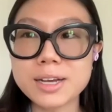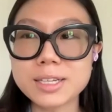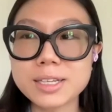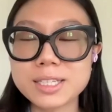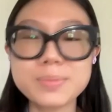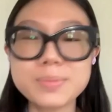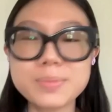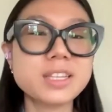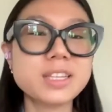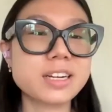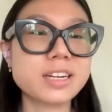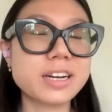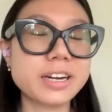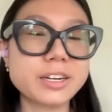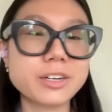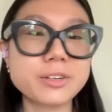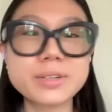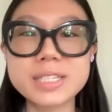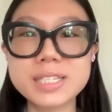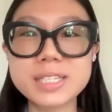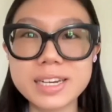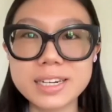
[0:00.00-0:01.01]
Something that I
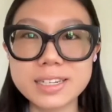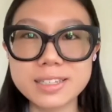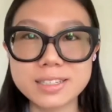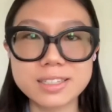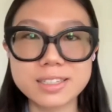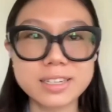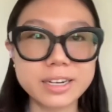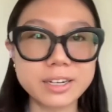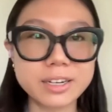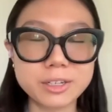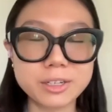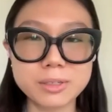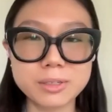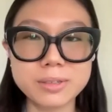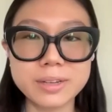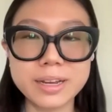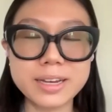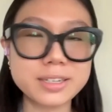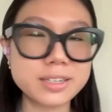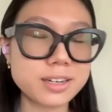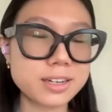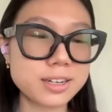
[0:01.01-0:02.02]
always like to tell
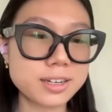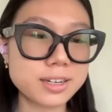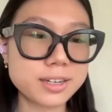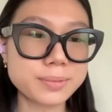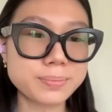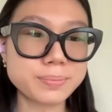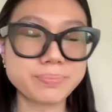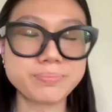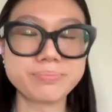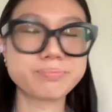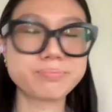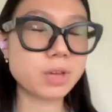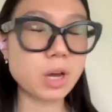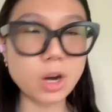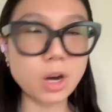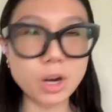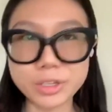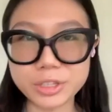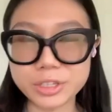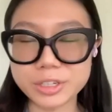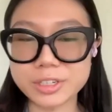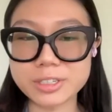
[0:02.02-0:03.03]

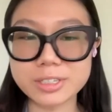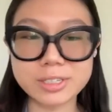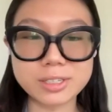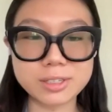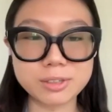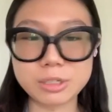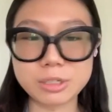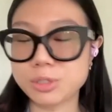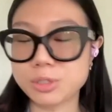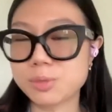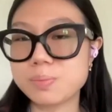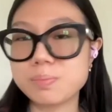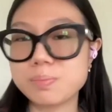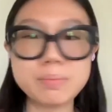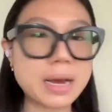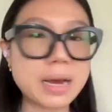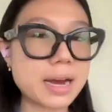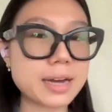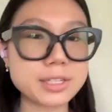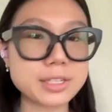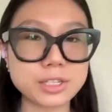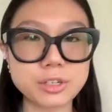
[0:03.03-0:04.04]
authors, just
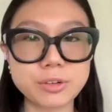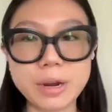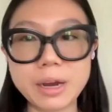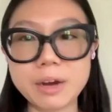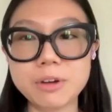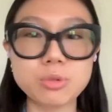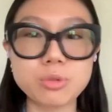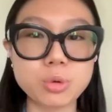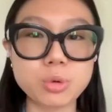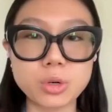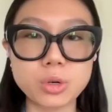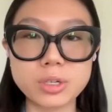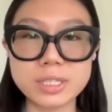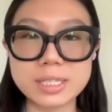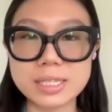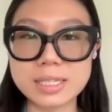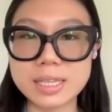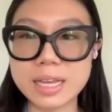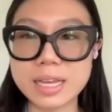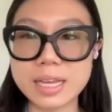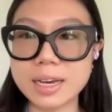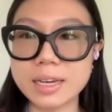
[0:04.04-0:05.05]
as a ground rule,
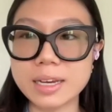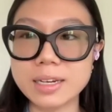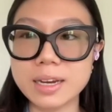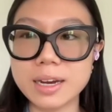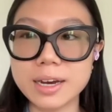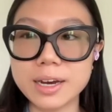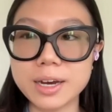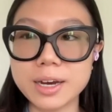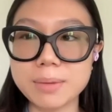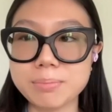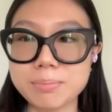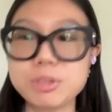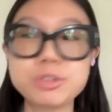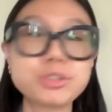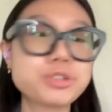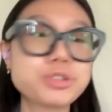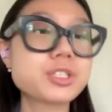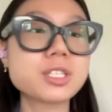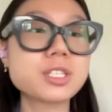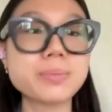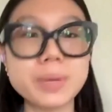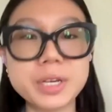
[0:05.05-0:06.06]
is that you
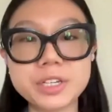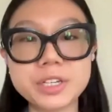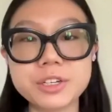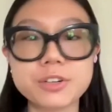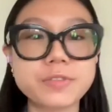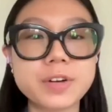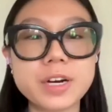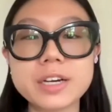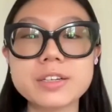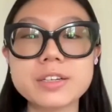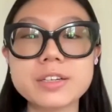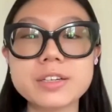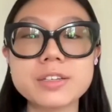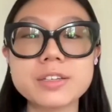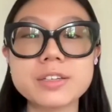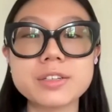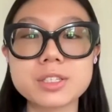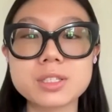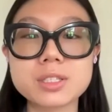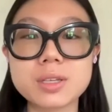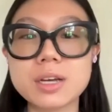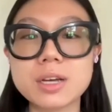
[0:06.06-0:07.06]
should submit your
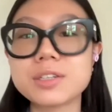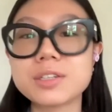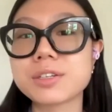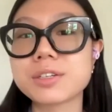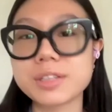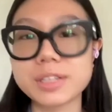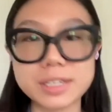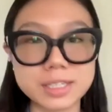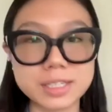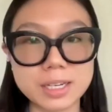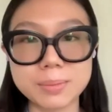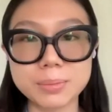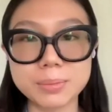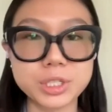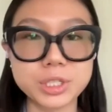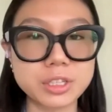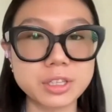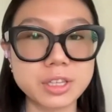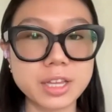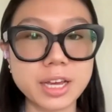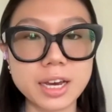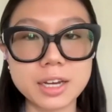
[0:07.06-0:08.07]
files under the
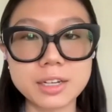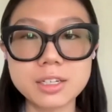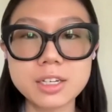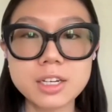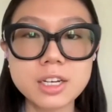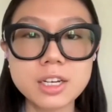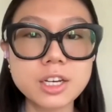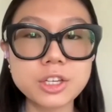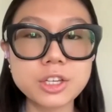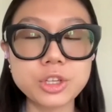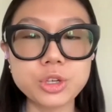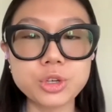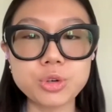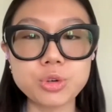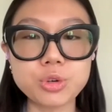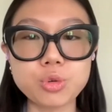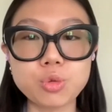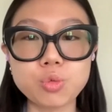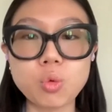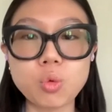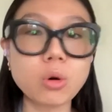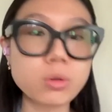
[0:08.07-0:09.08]
assumption that
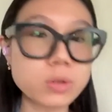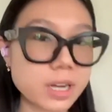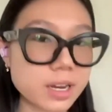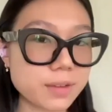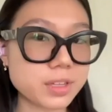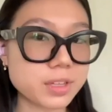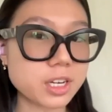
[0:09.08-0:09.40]
you won't have